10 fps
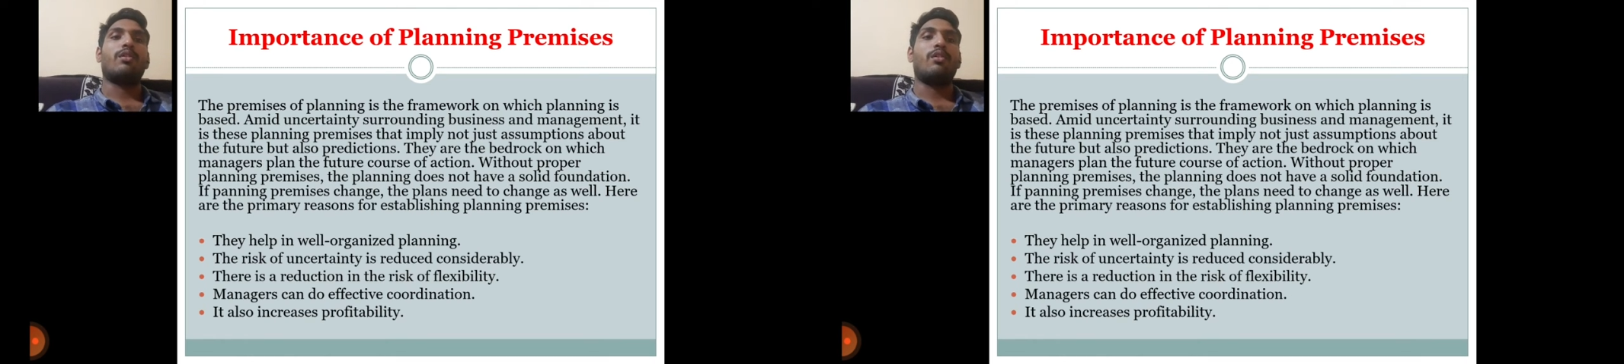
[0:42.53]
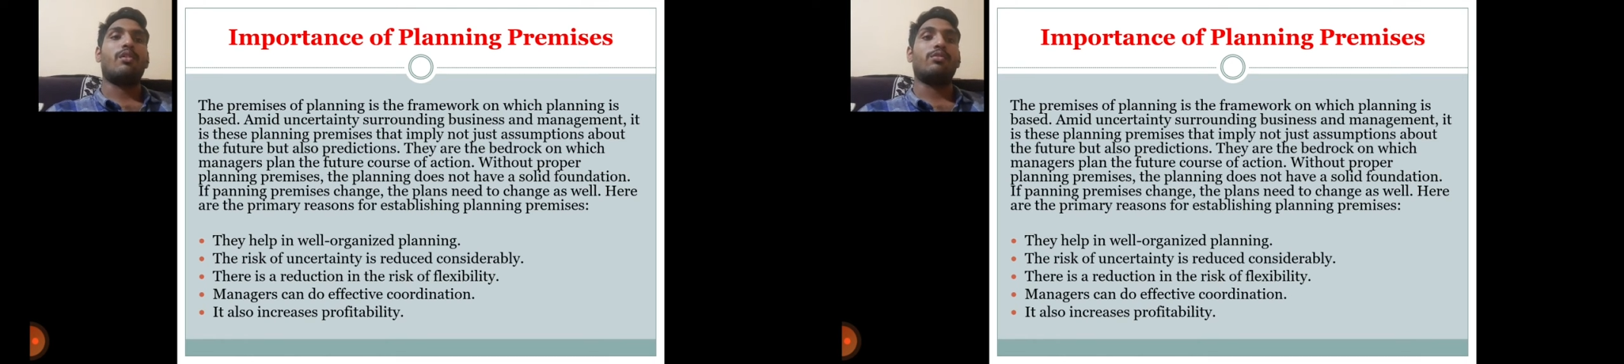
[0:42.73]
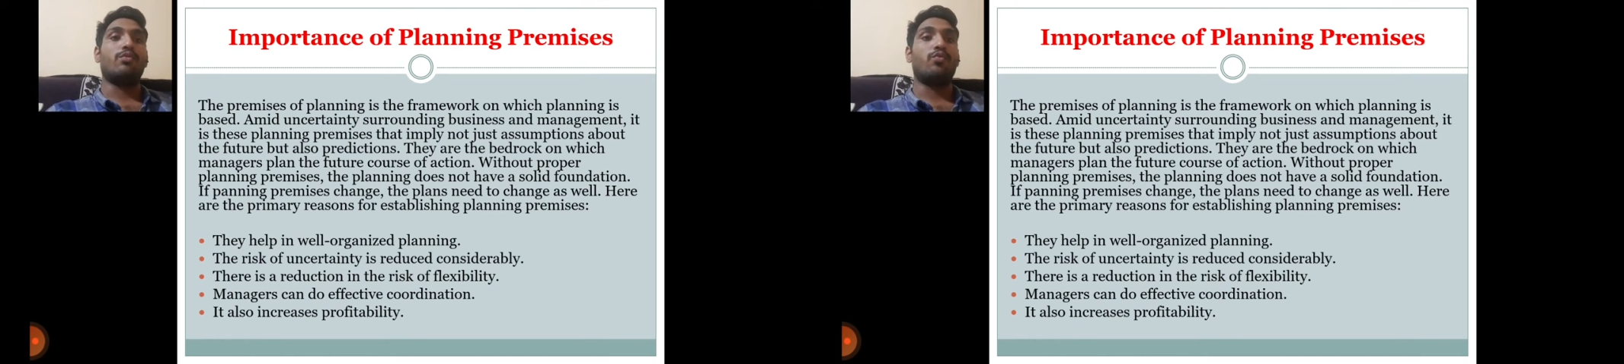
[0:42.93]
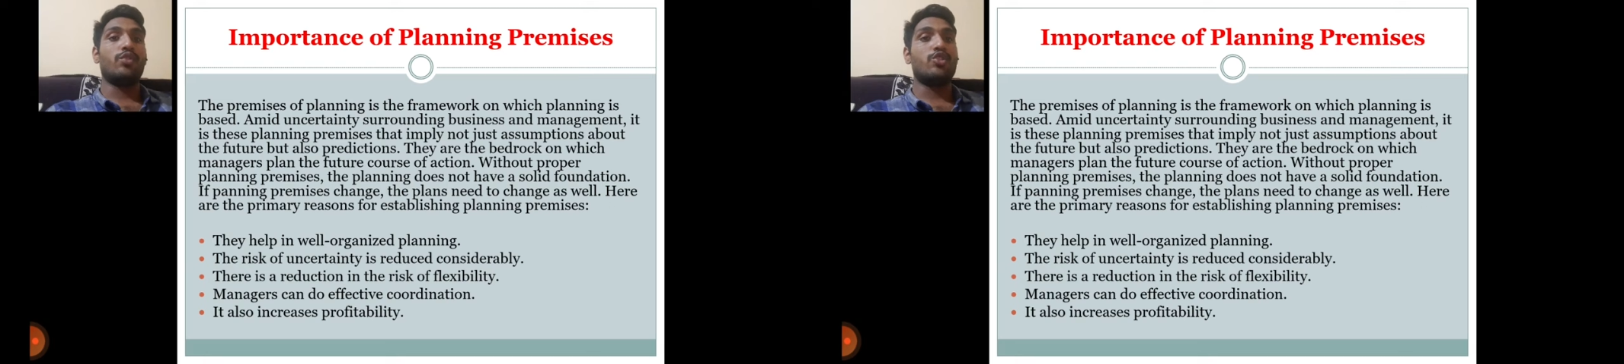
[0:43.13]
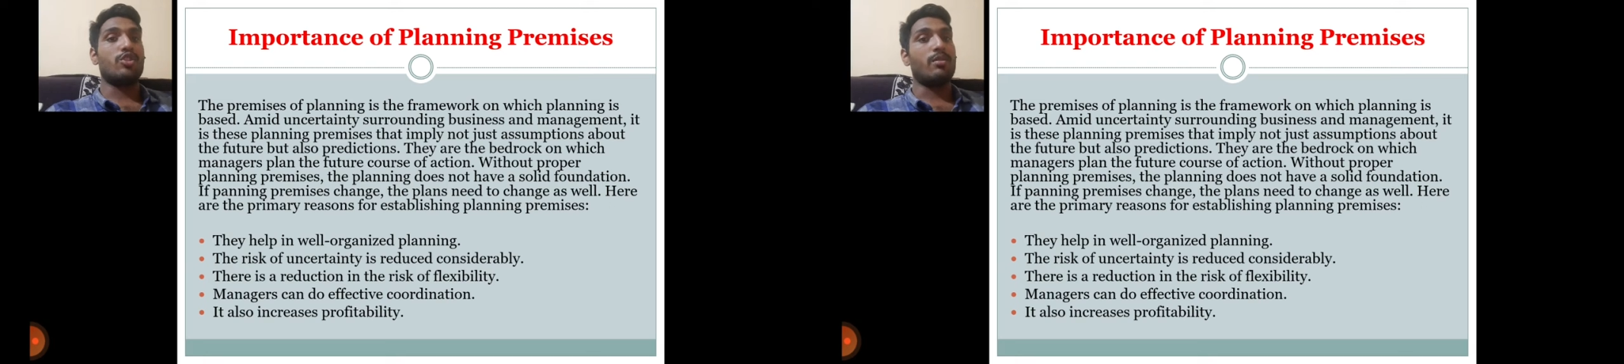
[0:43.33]
on
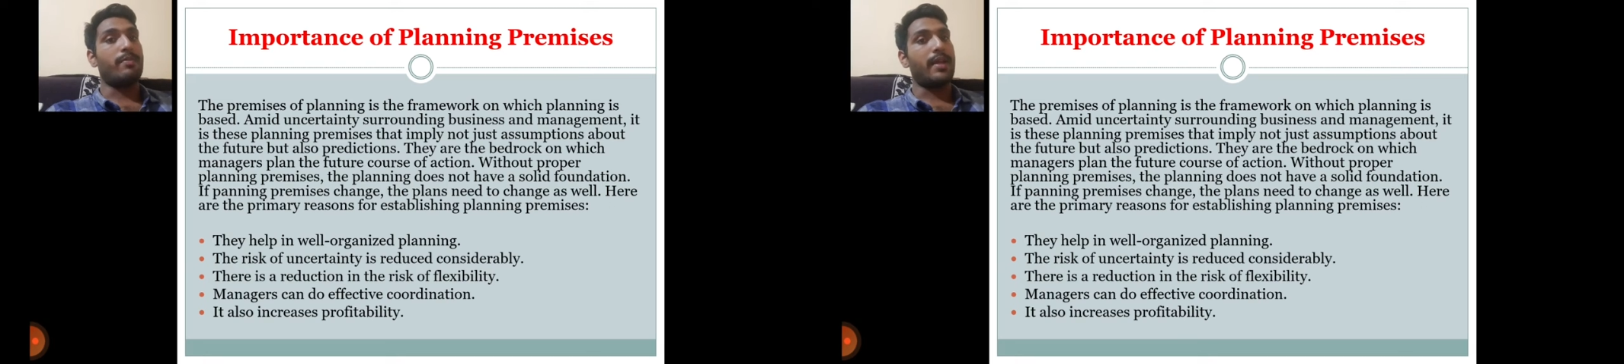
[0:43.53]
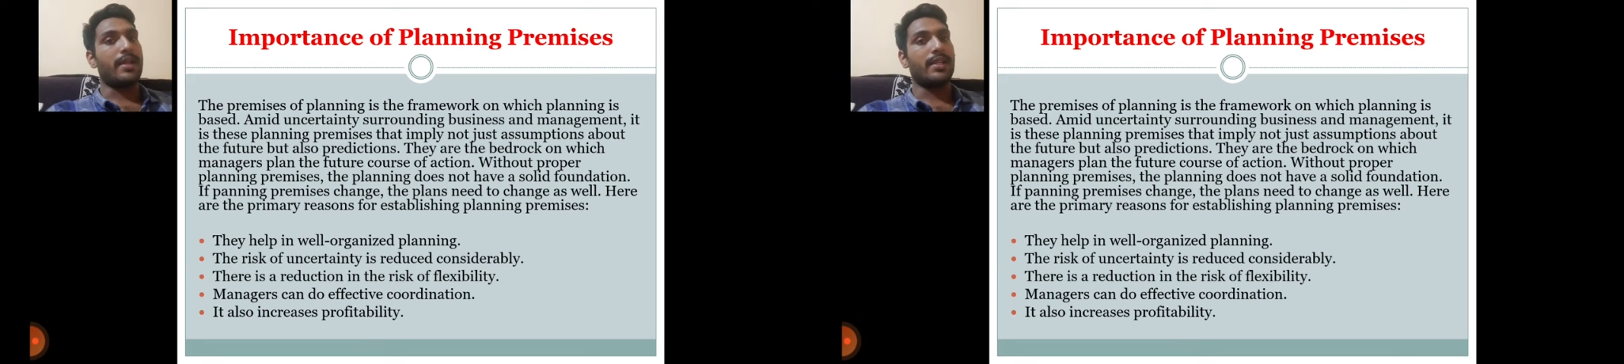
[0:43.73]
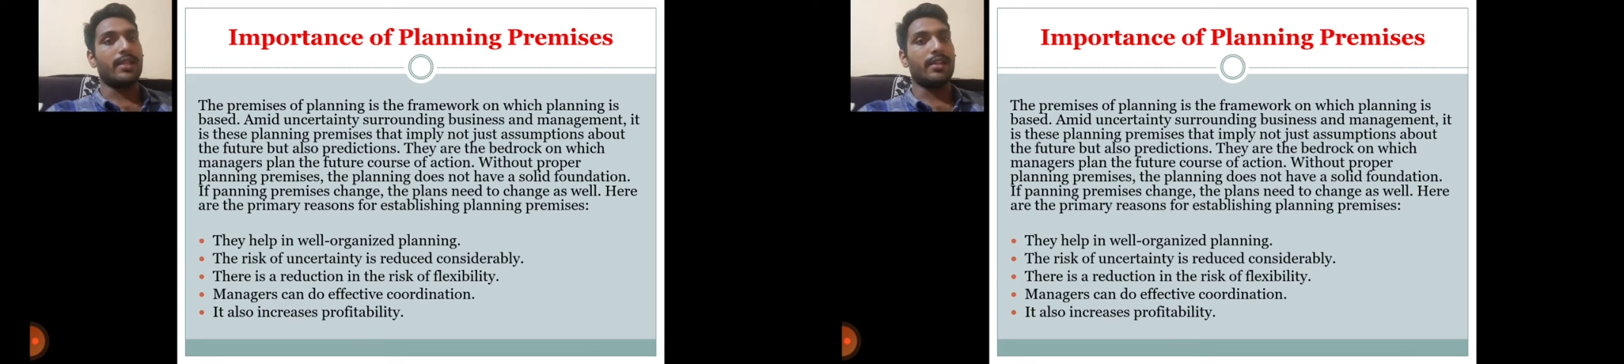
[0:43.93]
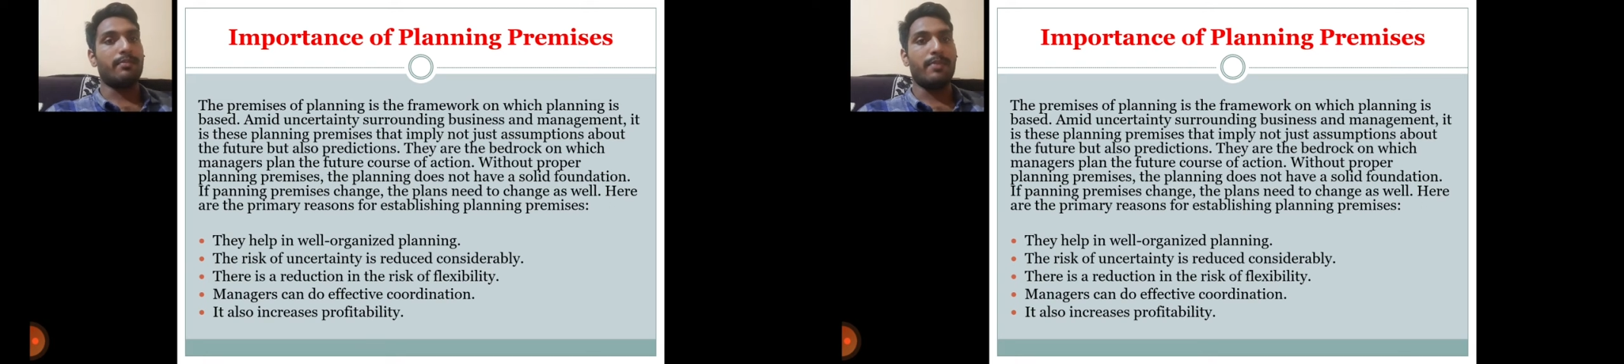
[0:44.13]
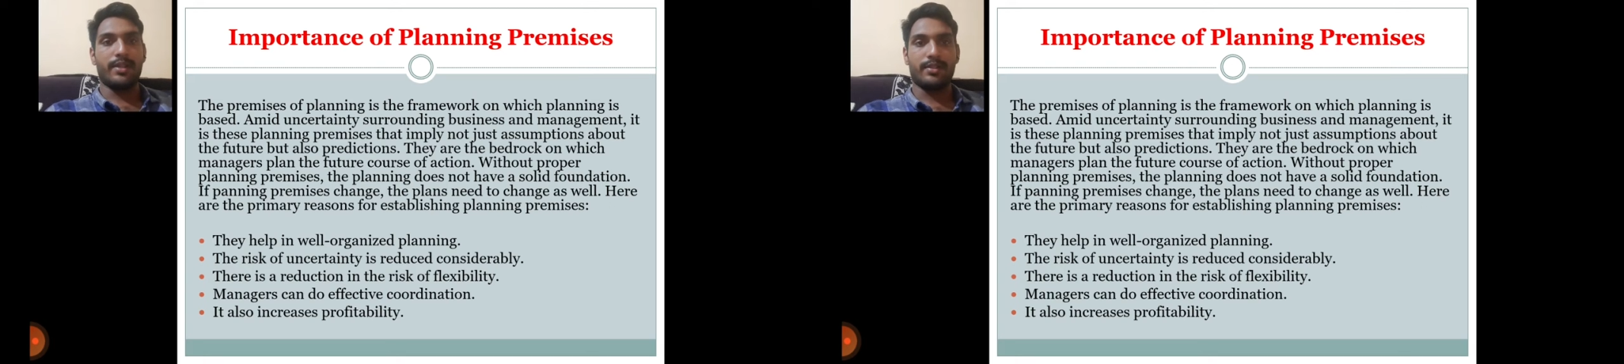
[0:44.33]
which the planning is
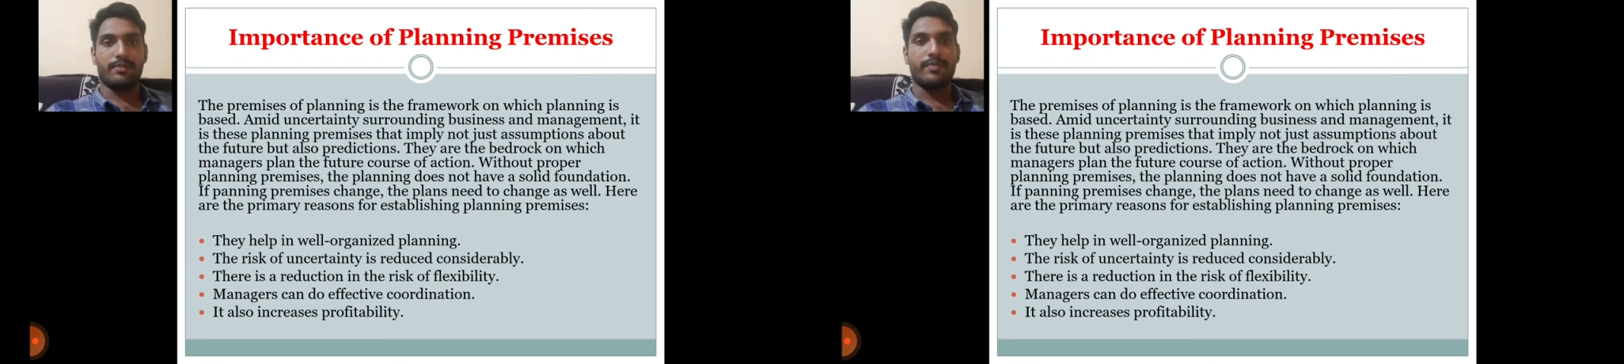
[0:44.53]
based.